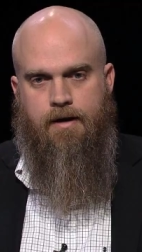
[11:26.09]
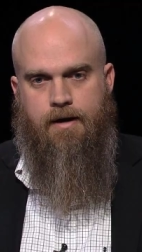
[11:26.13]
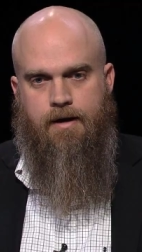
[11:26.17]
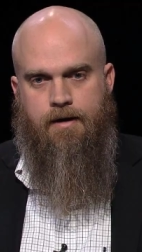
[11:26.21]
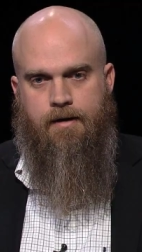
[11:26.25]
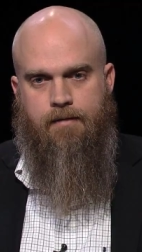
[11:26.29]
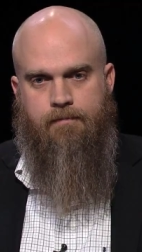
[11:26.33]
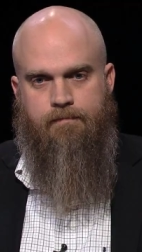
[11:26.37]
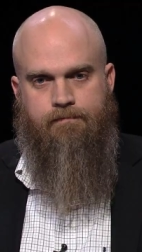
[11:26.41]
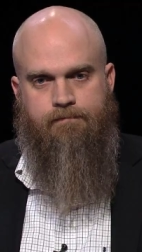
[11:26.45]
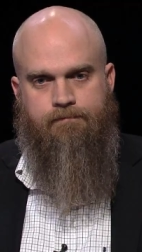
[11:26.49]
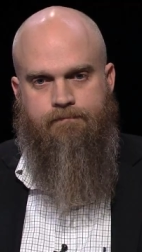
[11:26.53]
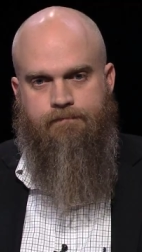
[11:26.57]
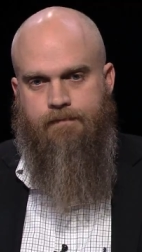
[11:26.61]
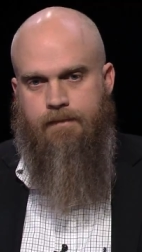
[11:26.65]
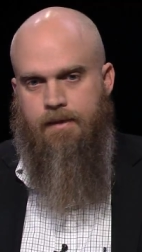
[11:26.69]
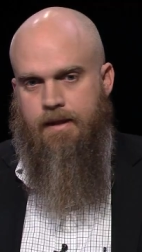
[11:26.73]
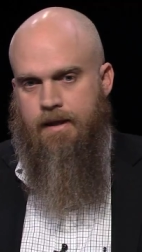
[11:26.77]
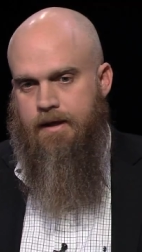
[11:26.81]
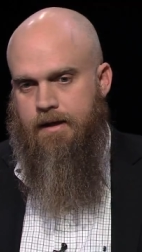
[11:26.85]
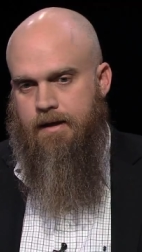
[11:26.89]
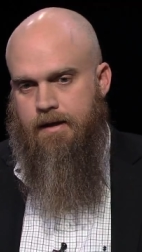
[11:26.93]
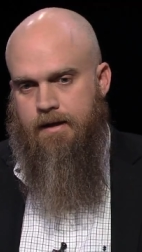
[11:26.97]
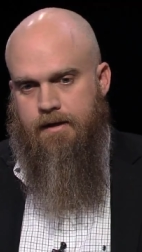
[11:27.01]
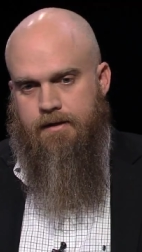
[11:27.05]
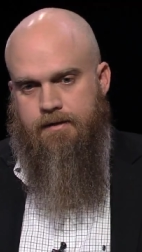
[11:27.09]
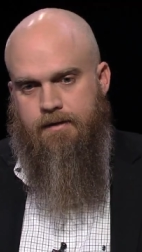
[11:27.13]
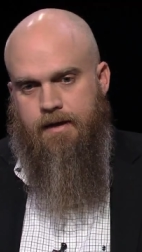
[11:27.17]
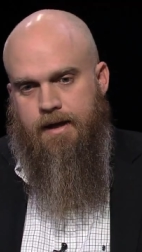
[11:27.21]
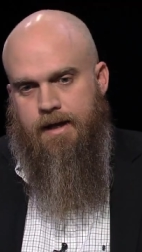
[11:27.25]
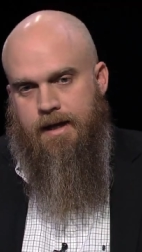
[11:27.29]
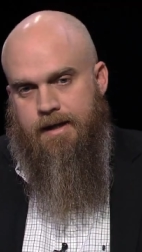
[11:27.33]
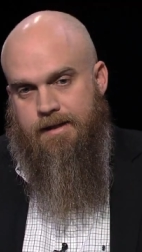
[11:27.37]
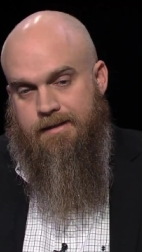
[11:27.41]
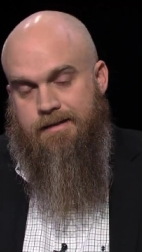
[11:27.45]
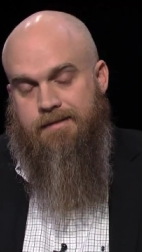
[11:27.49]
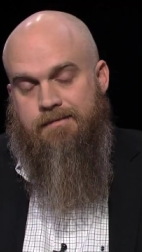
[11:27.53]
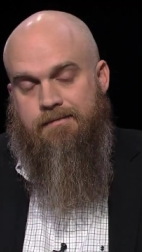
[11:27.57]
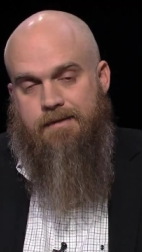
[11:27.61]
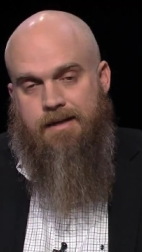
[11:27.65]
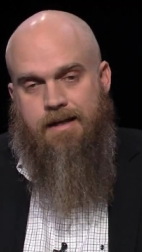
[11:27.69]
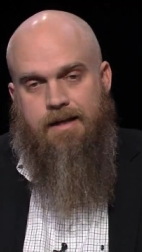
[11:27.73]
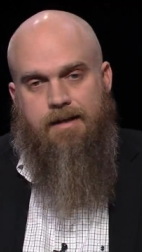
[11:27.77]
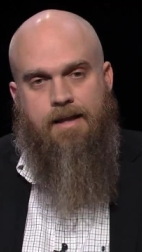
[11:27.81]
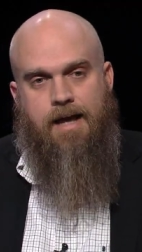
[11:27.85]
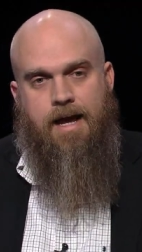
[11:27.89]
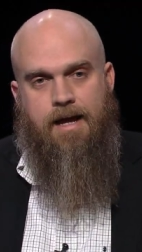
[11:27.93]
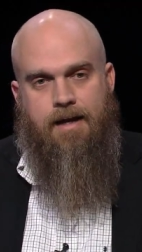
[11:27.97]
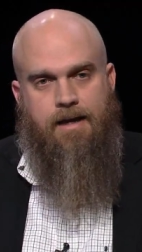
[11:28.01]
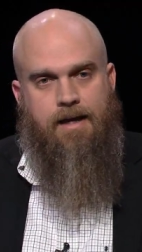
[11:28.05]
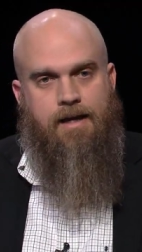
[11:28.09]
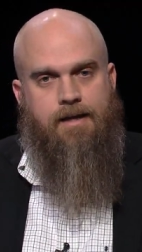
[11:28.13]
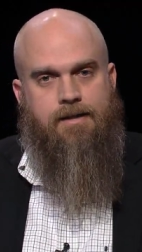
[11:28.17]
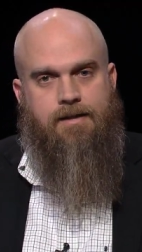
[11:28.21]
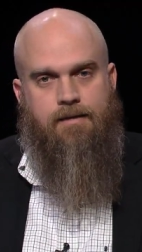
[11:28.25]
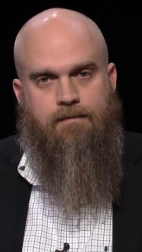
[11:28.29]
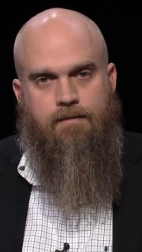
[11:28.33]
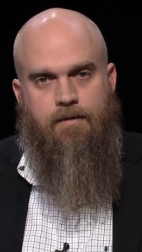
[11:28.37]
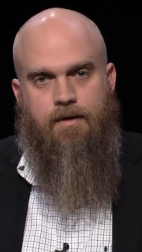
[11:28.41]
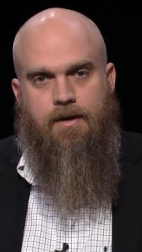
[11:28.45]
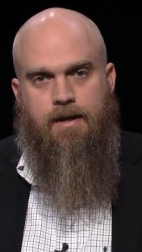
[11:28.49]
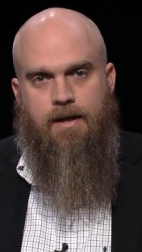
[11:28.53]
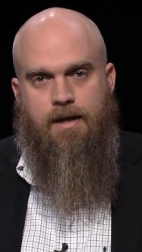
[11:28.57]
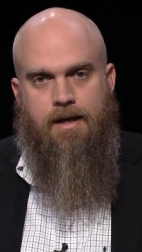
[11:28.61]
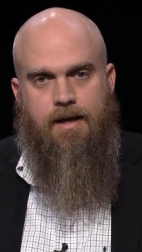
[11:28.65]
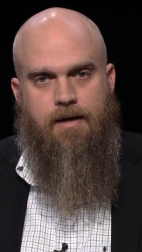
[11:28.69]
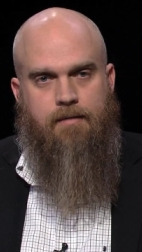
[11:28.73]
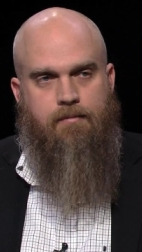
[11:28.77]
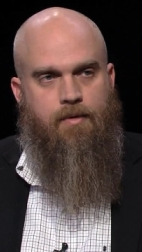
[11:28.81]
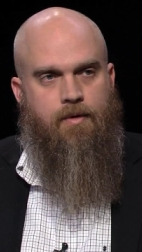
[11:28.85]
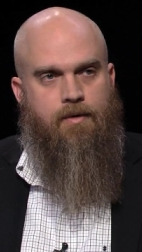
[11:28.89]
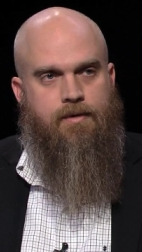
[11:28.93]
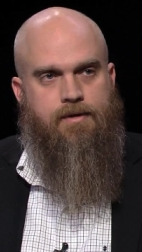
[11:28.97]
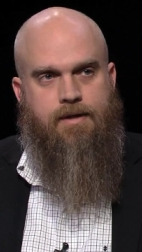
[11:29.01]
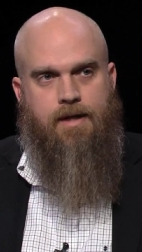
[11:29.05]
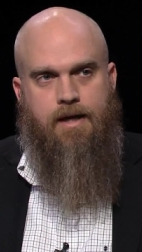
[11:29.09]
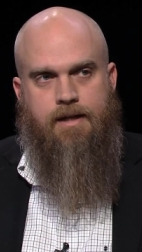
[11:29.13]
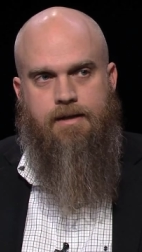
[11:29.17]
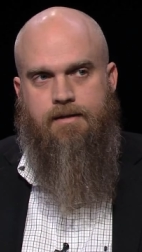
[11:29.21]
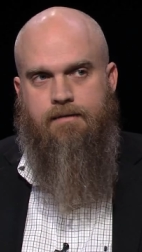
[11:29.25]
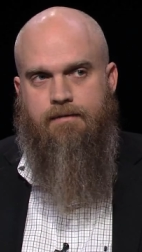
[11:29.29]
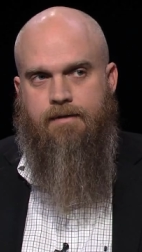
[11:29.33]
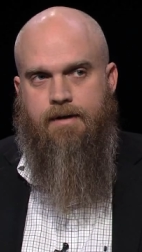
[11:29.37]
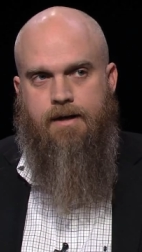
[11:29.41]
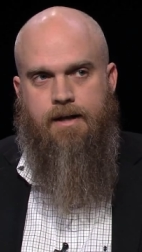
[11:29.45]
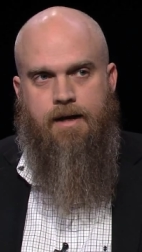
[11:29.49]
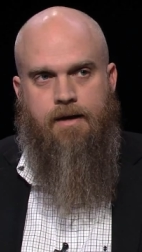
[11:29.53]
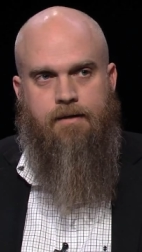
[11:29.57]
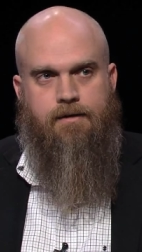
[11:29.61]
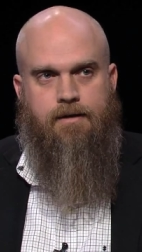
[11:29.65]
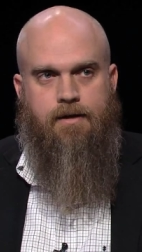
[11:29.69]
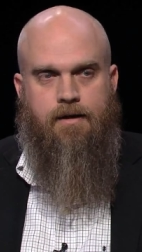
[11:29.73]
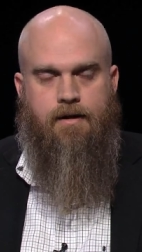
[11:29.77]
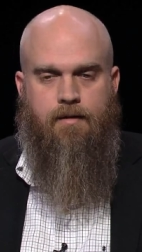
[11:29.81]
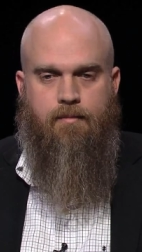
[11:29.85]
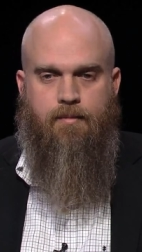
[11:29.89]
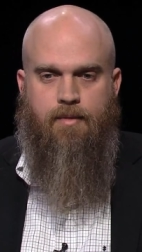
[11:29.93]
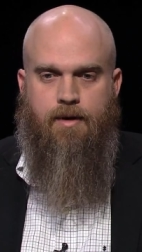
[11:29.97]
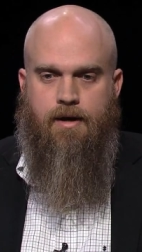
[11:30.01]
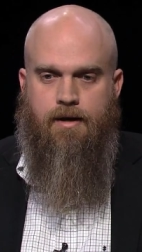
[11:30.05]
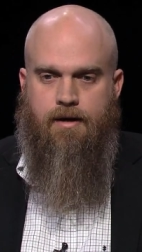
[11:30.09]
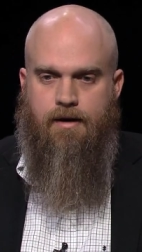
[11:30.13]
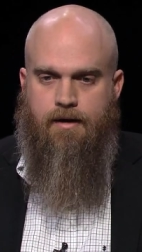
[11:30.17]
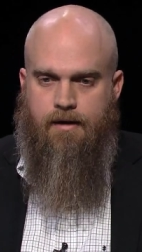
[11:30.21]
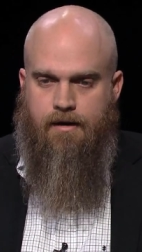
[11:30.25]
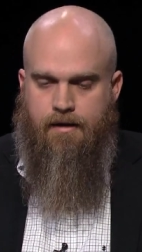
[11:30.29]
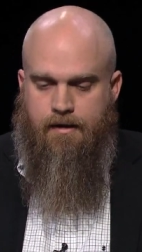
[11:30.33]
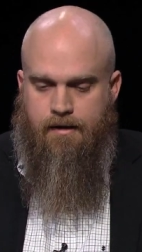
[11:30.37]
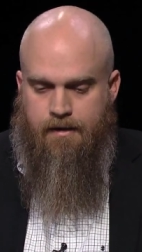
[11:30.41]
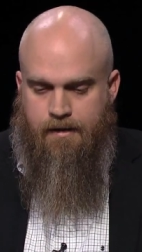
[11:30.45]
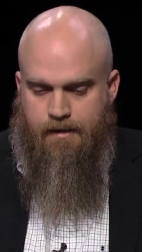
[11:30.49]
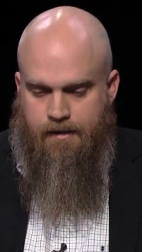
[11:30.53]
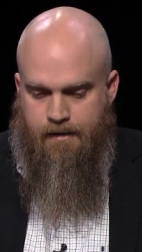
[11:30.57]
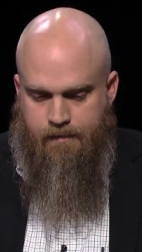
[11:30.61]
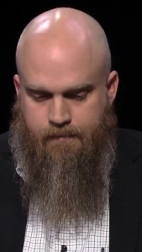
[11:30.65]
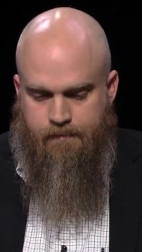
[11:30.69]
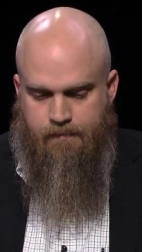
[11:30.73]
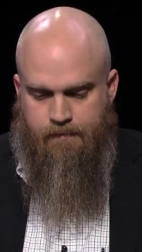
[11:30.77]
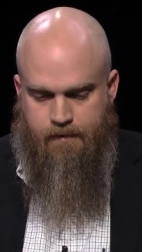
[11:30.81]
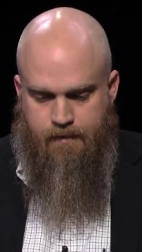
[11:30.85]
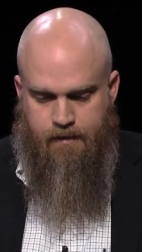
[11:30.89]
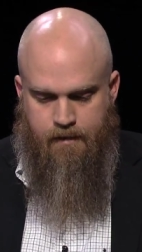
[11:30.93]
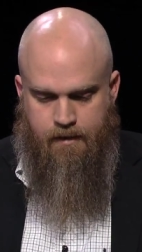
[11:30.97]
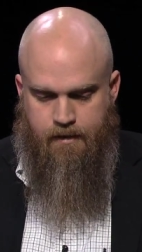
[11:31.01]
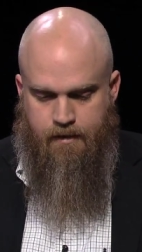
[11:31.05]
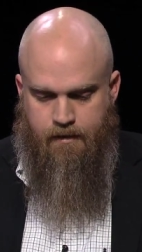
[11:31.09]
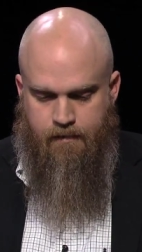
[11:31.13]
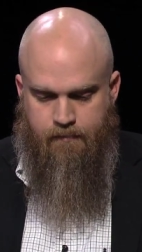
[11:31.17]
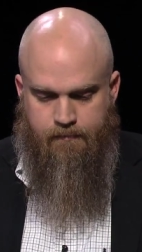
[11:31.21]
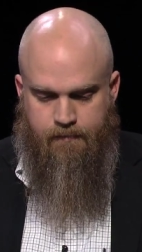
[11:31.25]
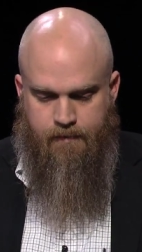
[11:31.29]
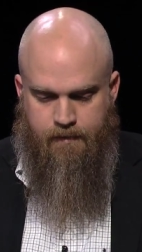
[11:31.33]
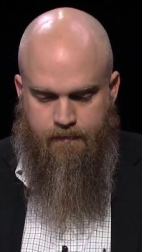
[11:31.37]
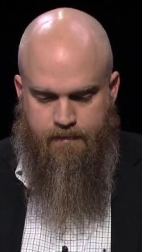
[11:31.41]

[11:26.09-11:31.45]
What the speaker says: mm-hmm. So I guess in that case, if you can get both sides of it out there, but you know,